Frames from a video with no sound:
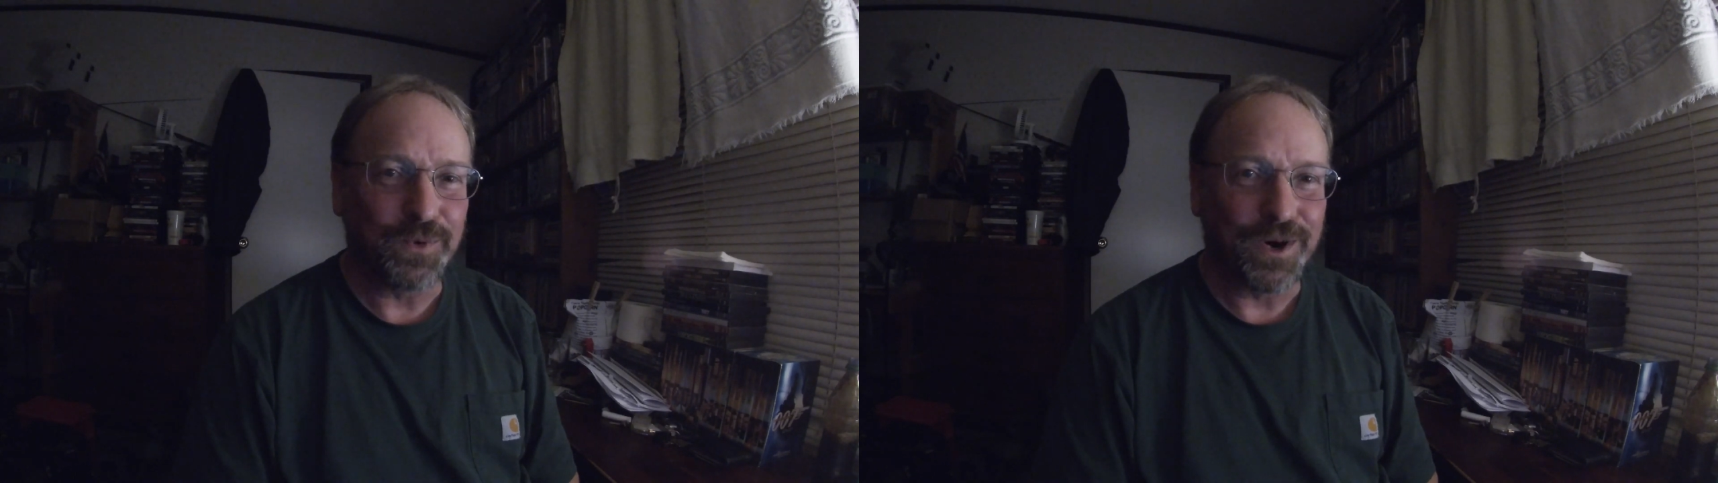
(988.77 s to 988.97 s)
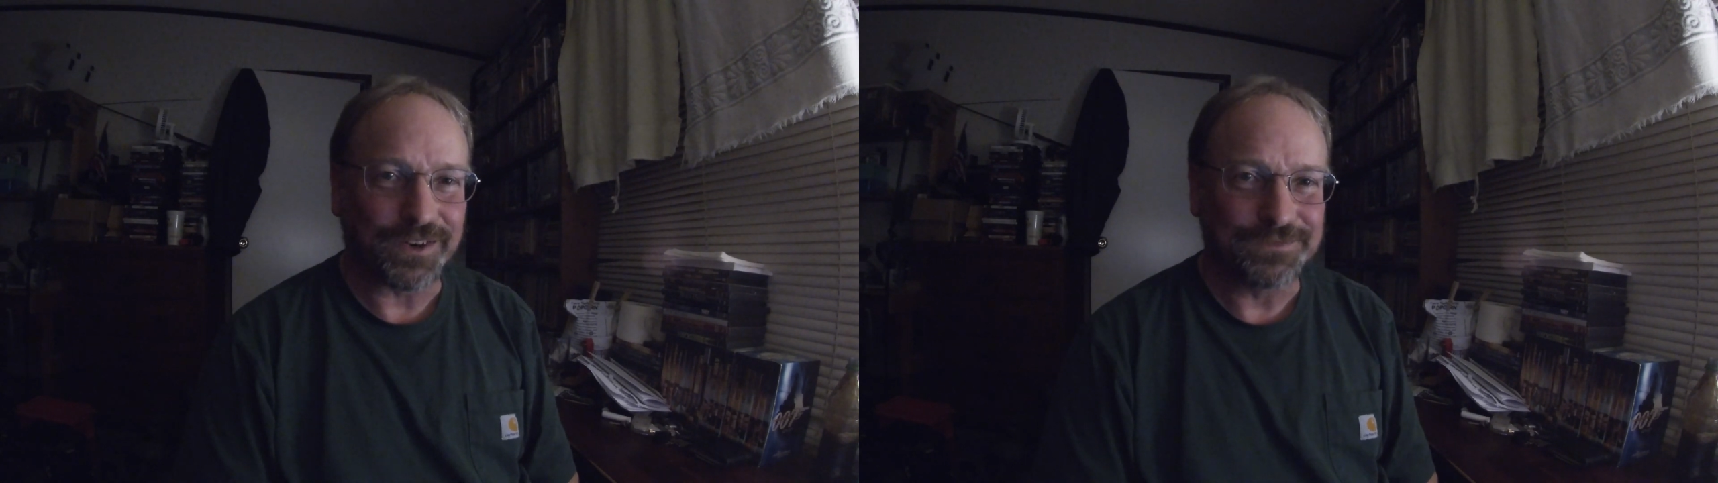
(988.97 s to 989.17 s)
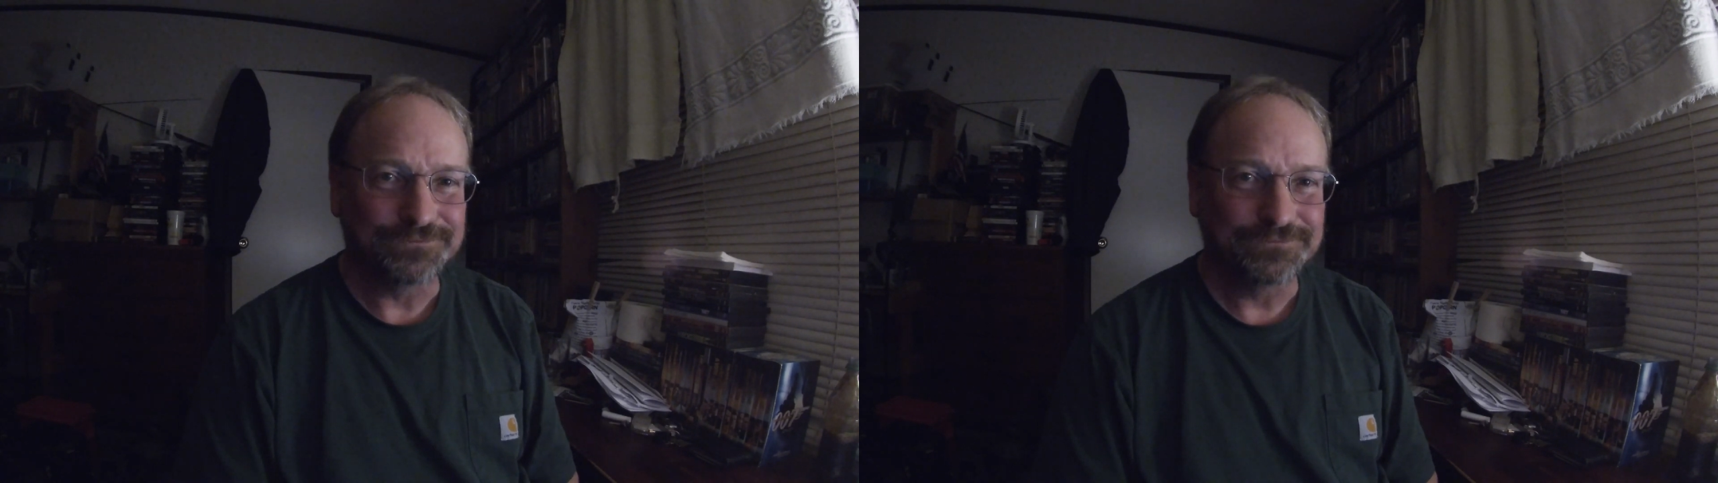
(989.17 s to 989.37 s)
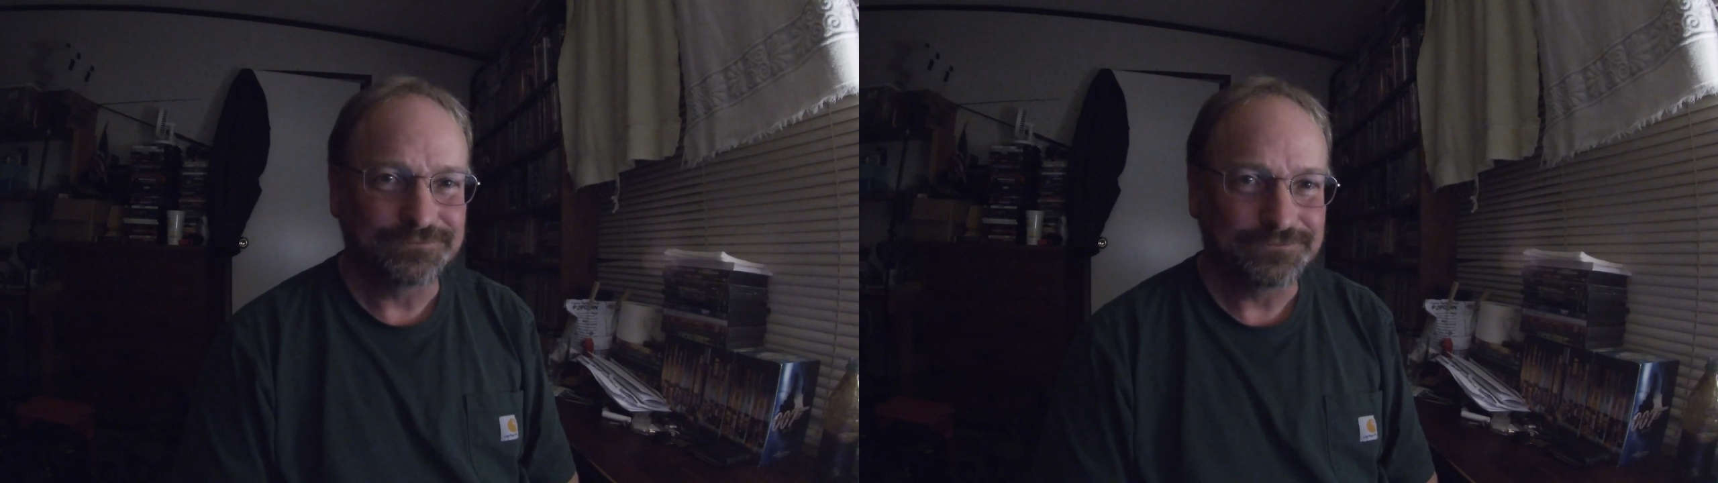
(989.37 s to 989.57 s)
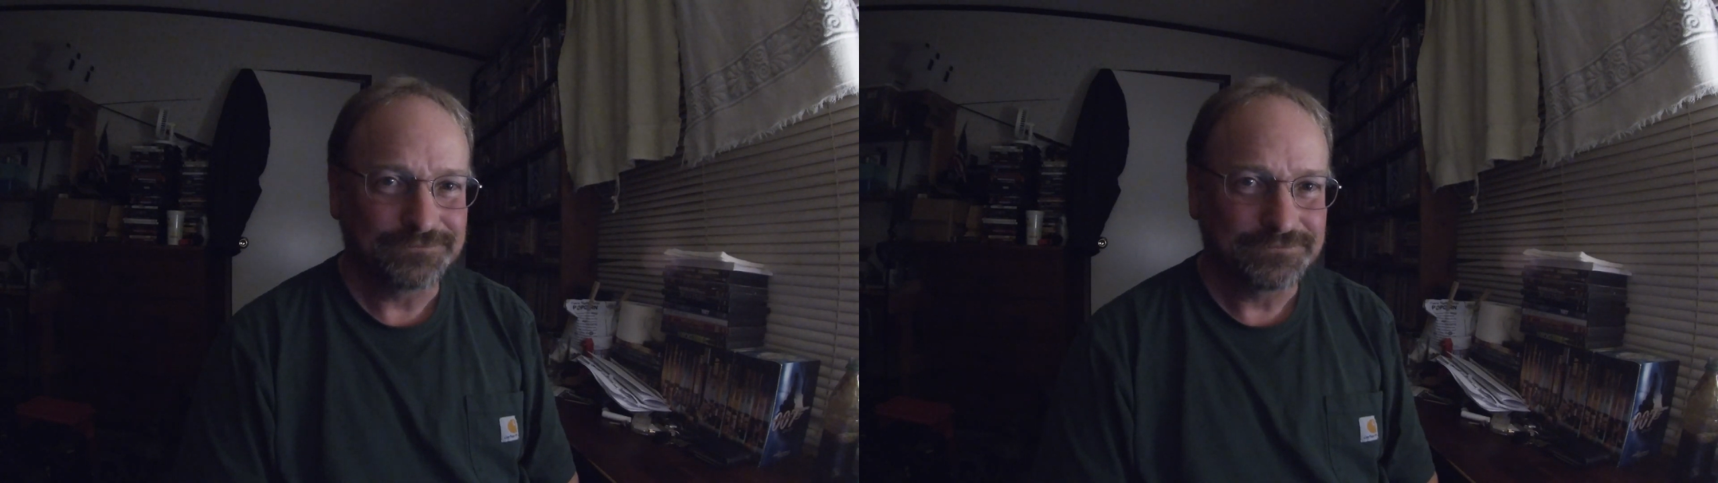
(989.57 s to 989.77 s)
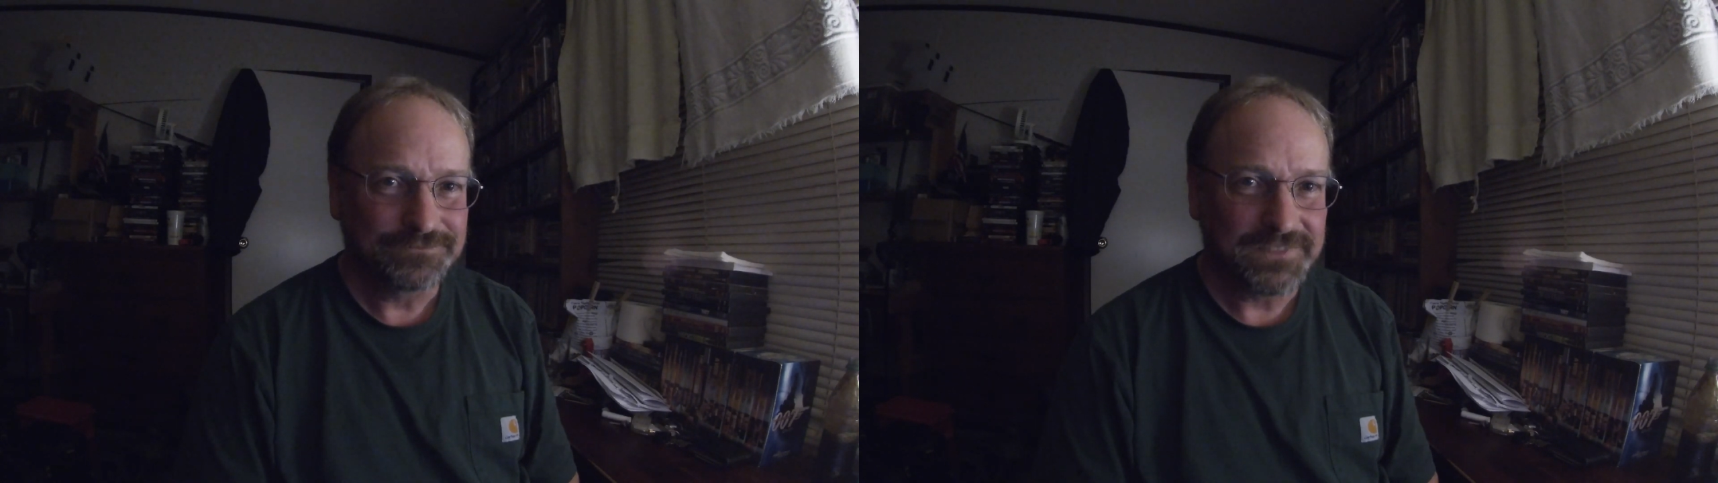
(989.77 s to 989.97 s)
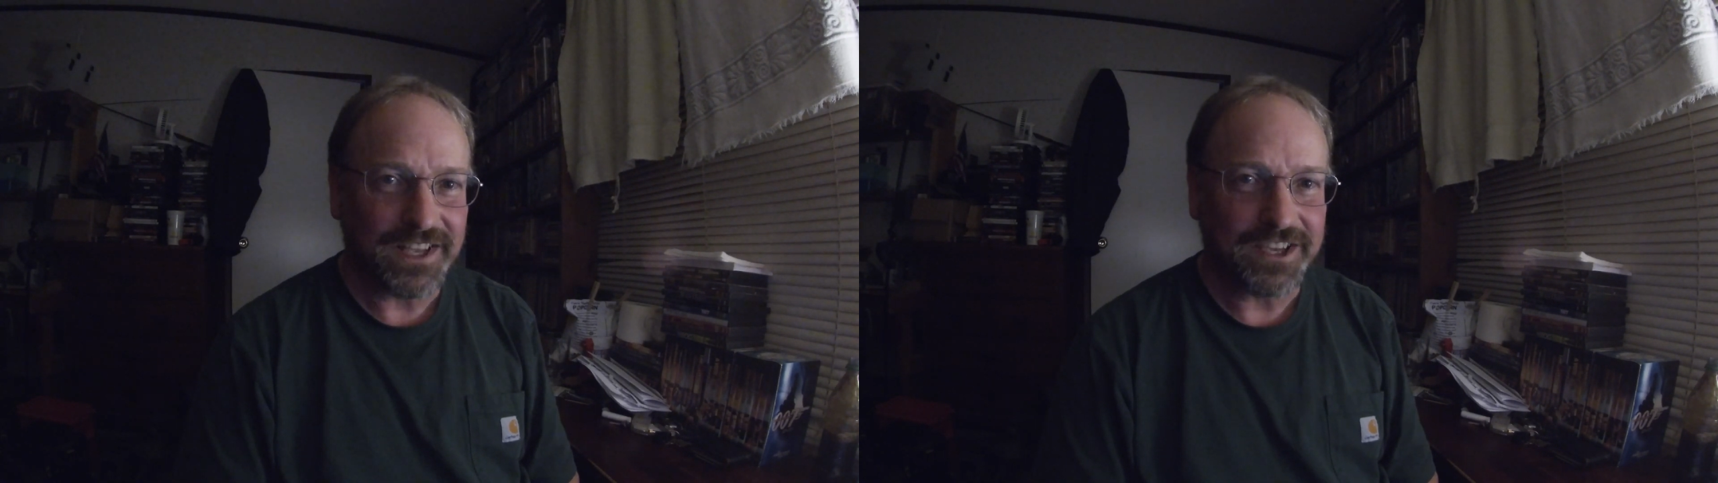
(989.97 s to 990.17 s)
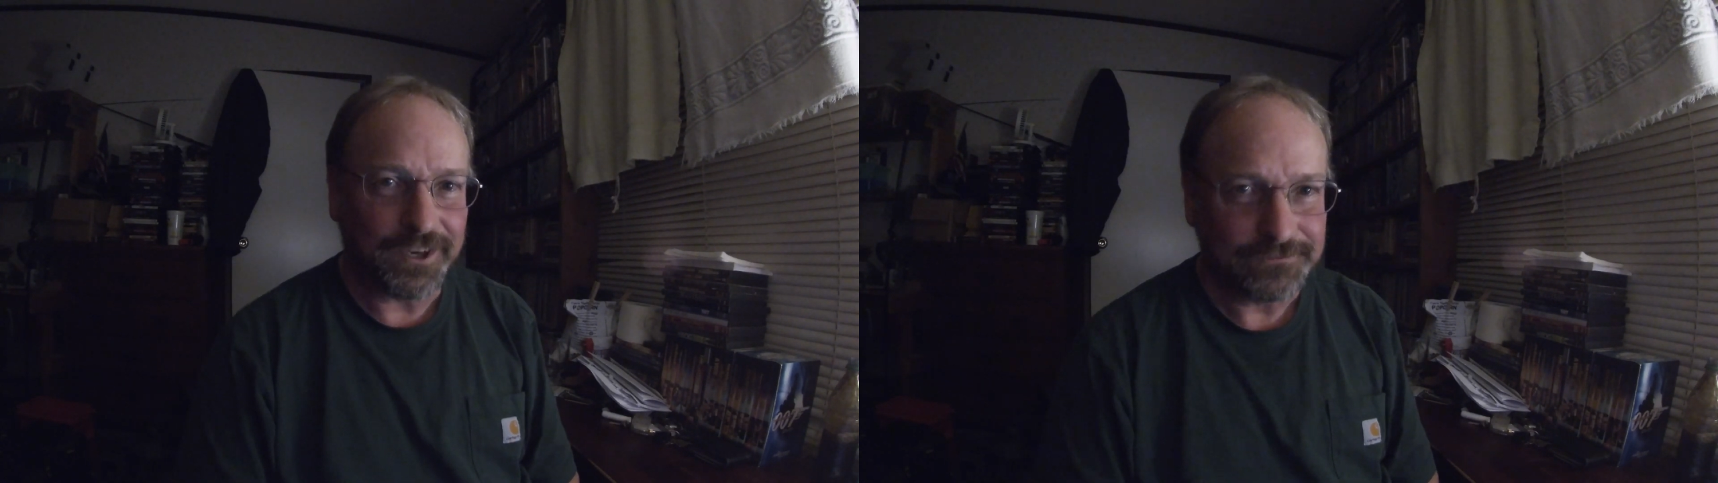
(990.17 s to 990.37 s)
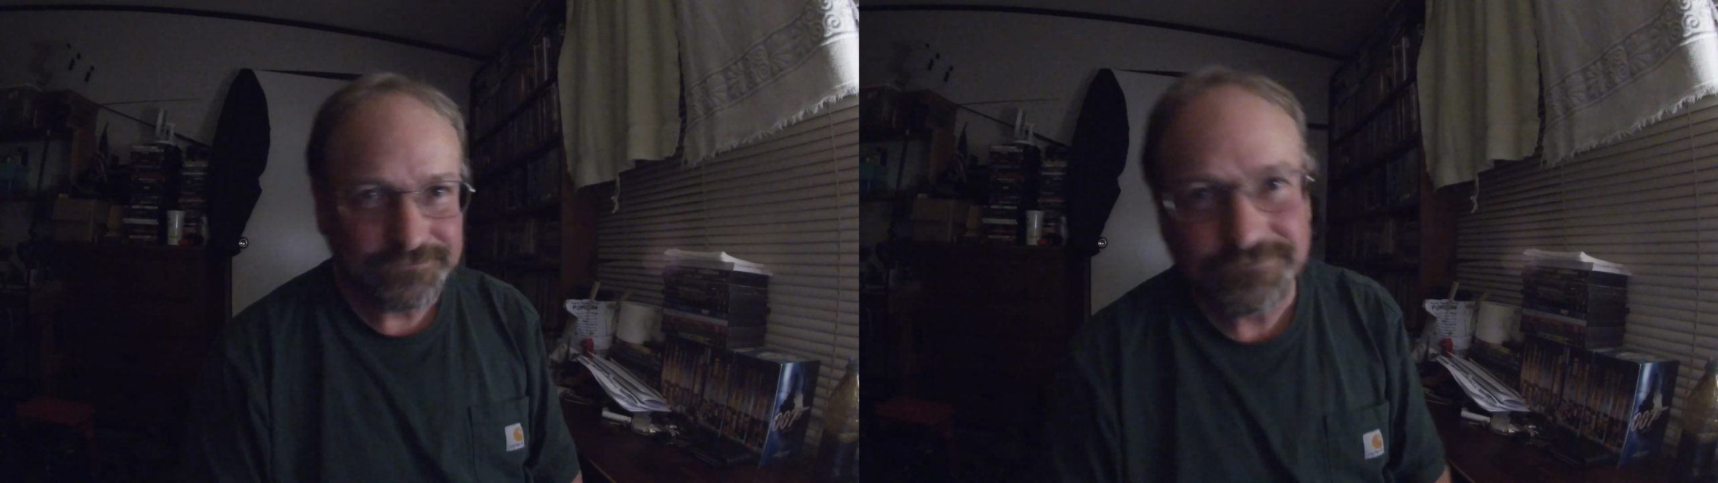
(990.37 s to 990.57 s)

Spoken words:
water. Take care.